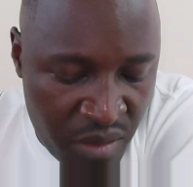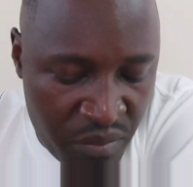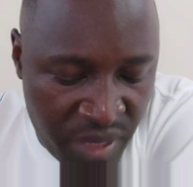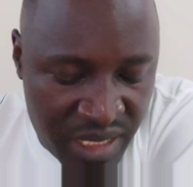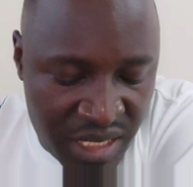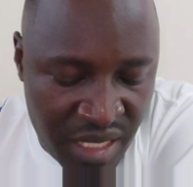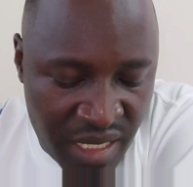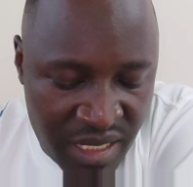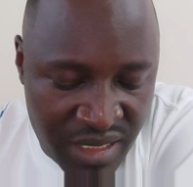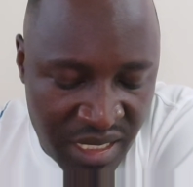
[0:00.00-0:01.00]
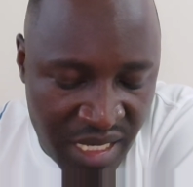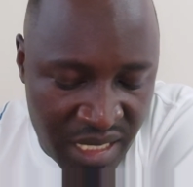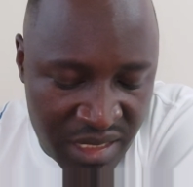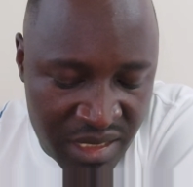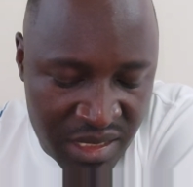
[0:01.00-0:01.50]
But their
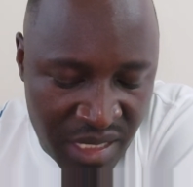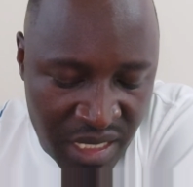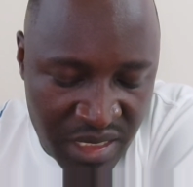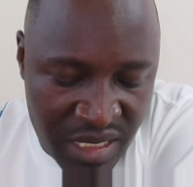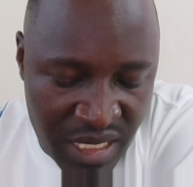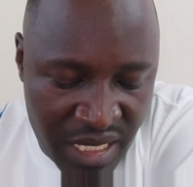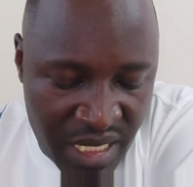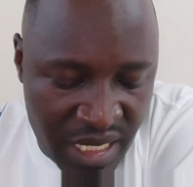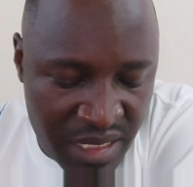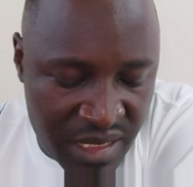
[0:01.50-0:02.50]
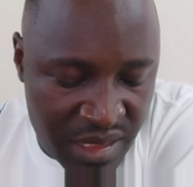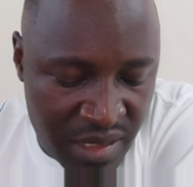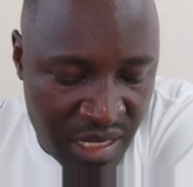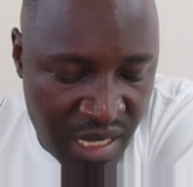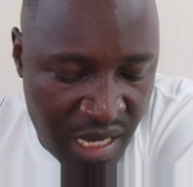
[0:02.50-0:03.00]
descendants, the Israelites,
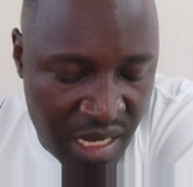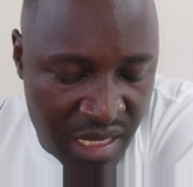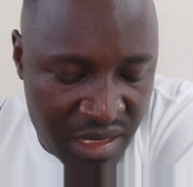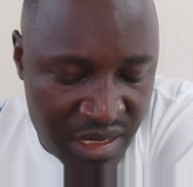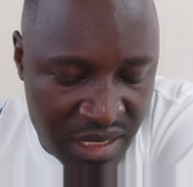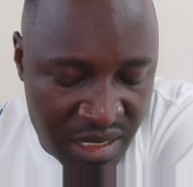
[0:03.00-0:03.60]
had